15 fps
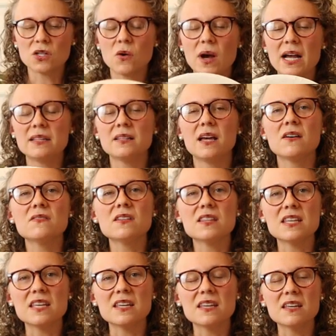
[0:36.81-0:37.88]
So I
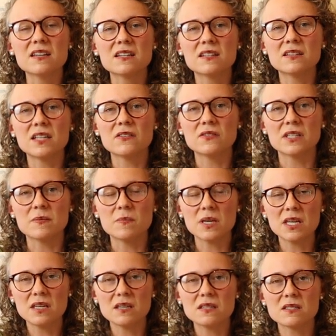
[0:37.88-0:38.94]
loved the lovely
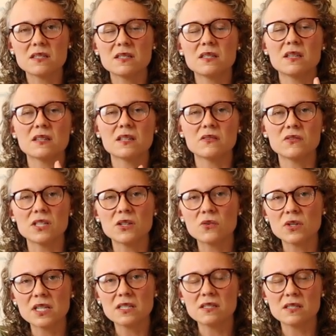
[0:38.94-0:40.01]
pinks and lovely
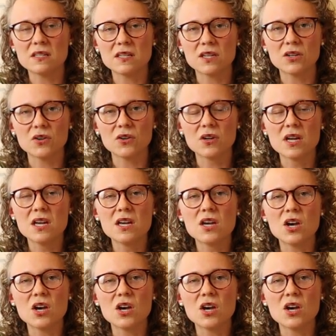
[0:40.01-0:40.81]
greens in here,